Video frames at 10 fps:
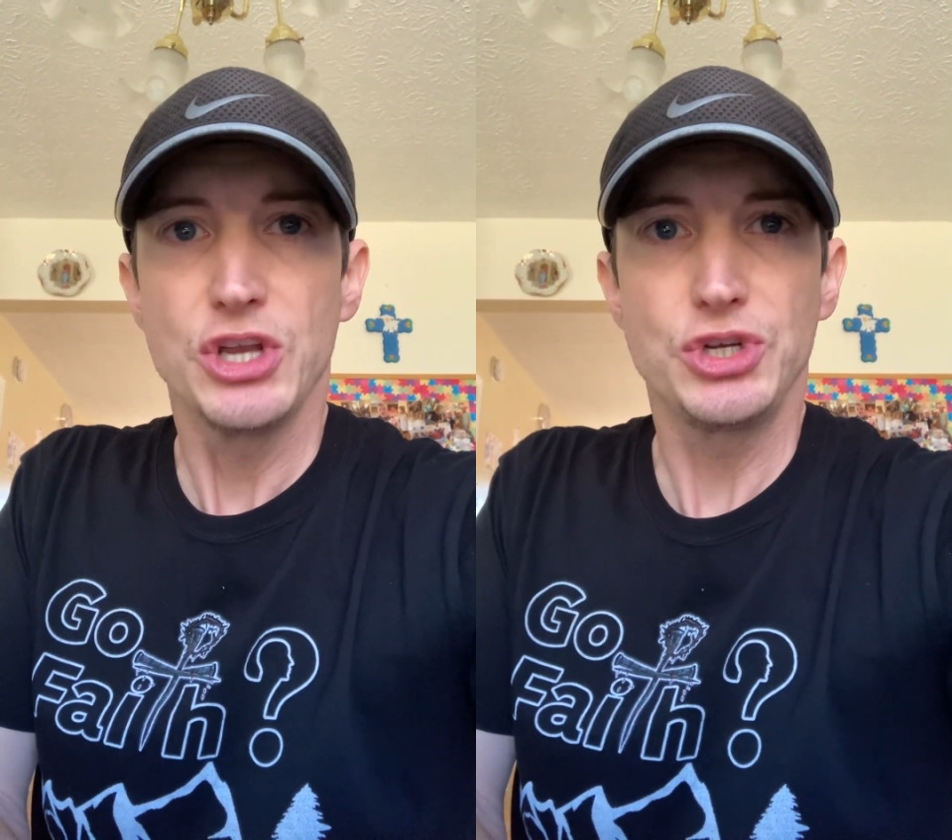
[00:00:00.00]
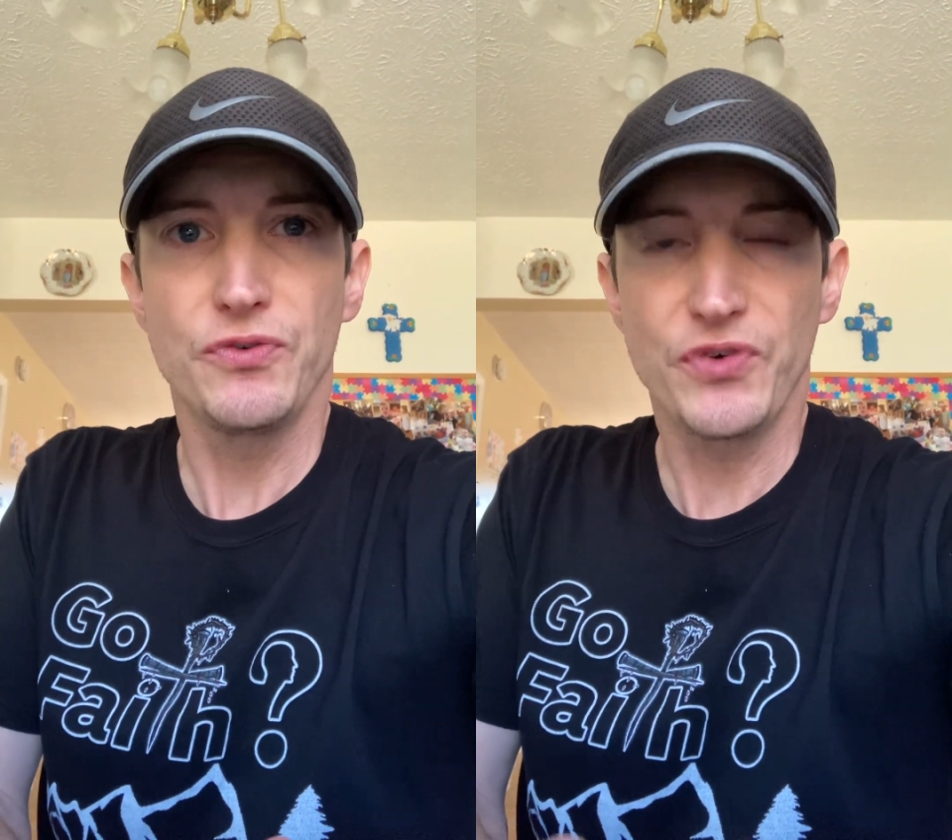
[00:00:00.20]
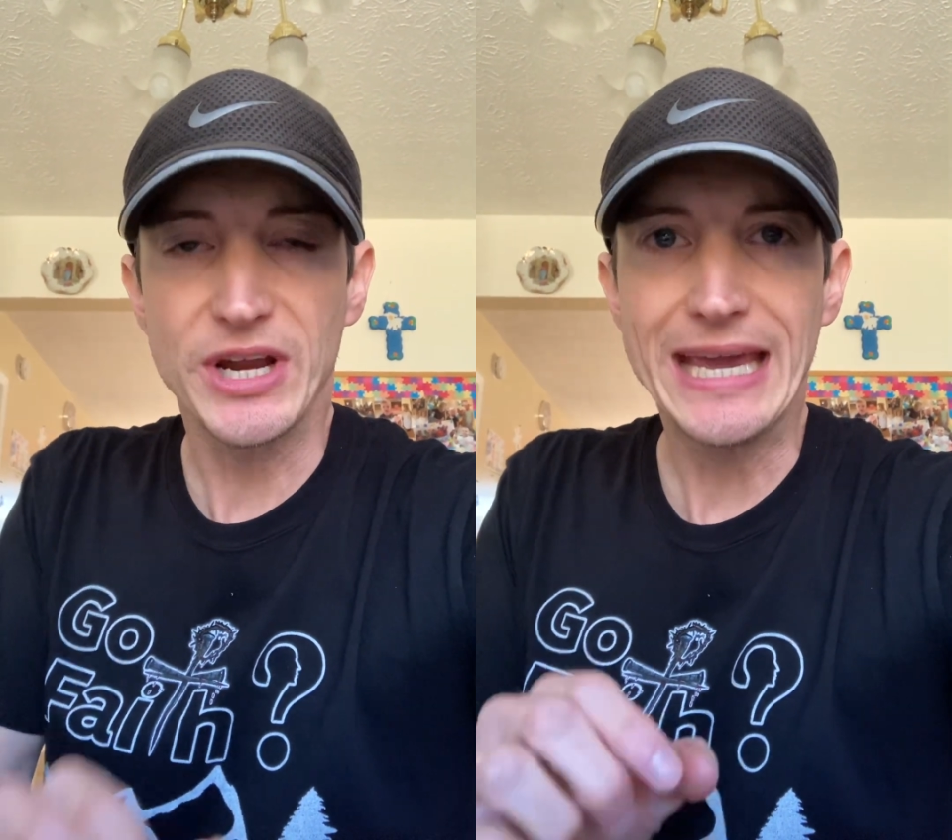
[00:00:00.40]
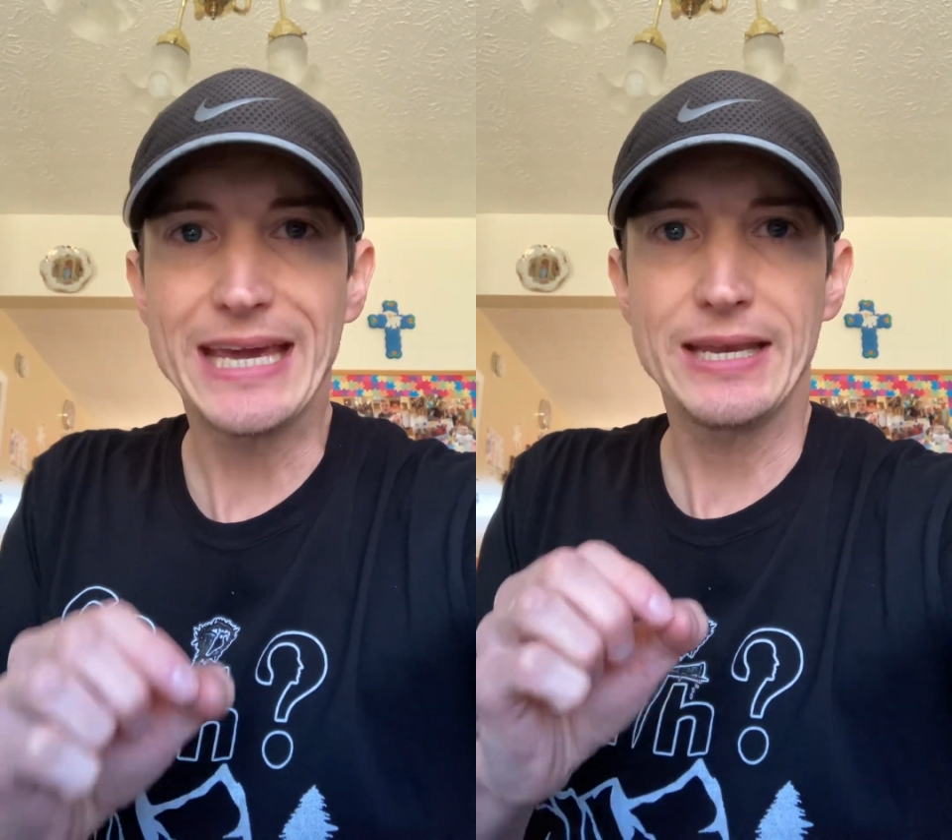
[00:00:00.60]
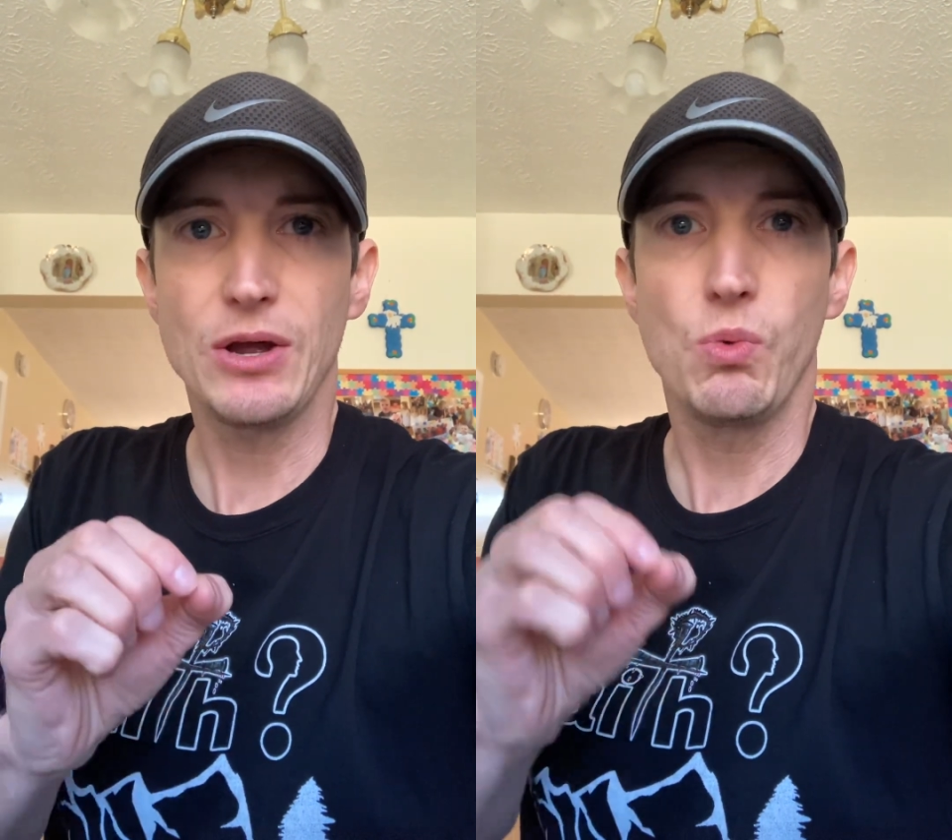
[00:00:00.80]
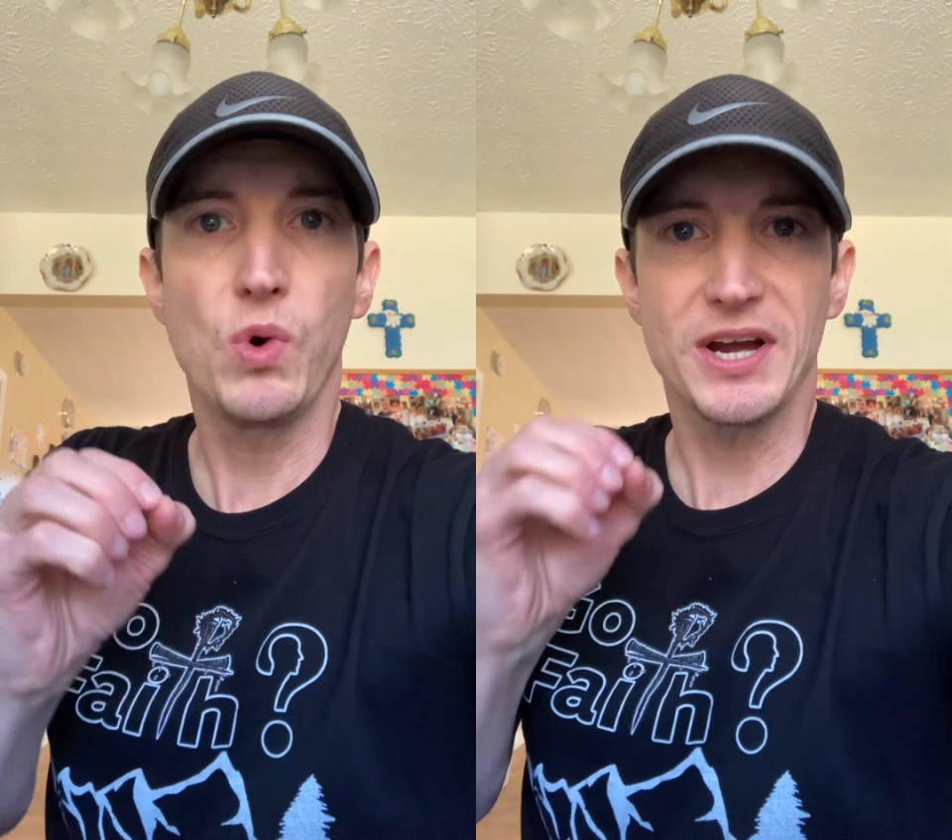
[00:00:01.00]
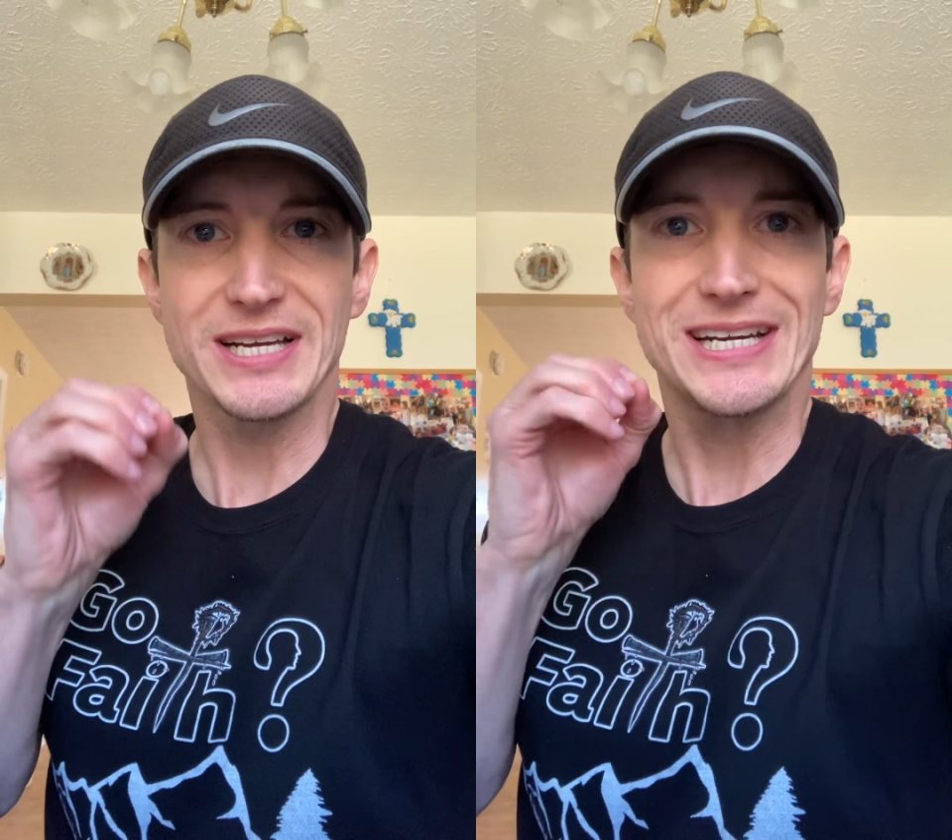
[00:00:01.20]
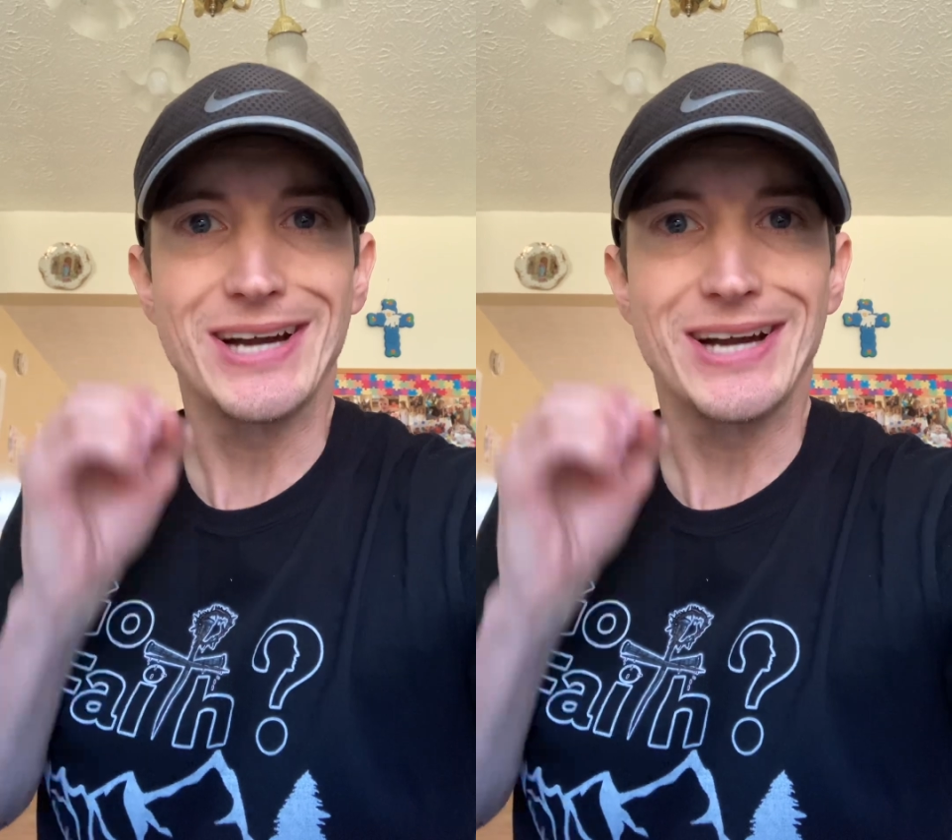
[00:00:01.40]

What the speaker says: to forget what